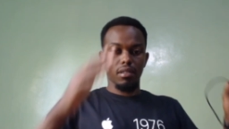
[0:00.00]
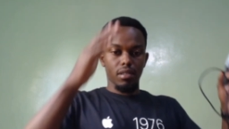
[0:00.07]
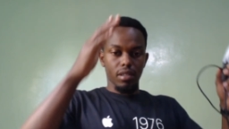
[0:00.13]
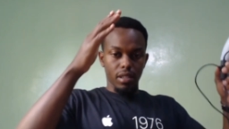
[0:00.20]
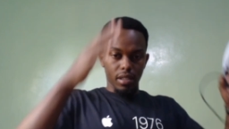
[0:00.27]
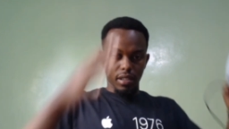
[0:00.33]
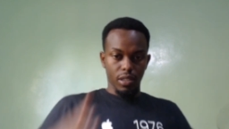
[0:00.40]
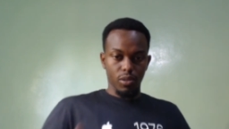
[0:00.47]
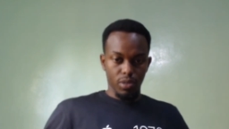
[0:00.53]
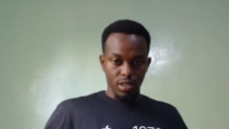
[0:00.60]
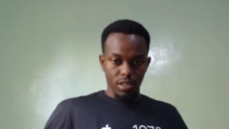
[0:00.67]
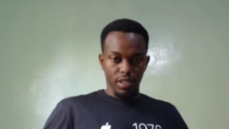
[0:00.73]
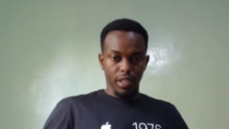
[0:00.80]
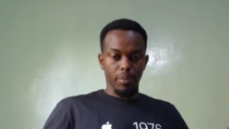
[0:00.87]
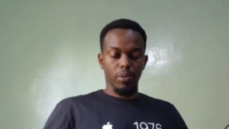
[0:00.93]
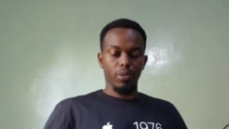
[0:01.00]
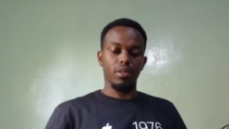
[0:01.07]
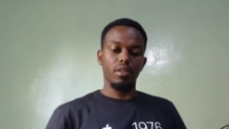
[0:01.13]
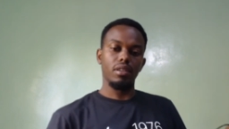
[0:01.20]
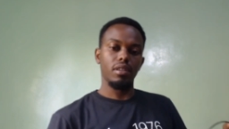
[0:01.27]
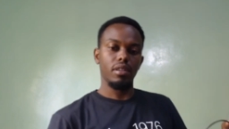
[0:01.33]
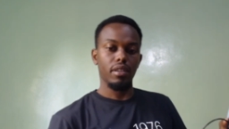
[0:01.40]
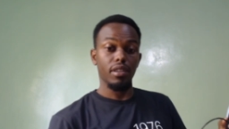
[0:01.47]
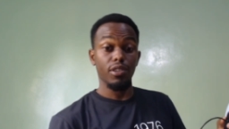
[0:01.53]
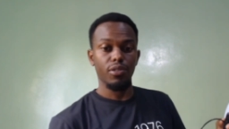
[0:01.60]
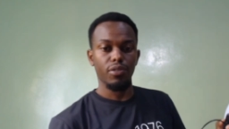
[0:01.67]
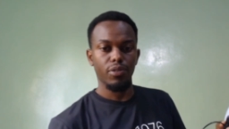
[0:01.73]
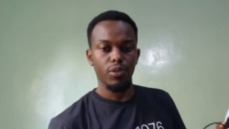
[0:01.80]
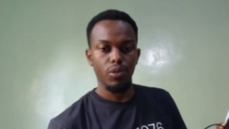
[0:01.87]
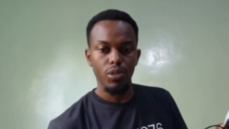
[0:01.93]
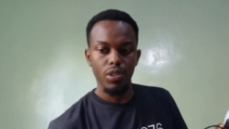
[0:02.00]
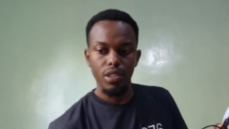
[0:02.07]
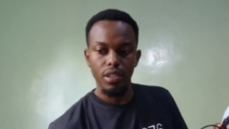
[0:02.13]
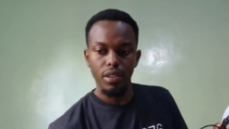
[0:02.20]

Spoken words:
ground tripod. Thank you for watching.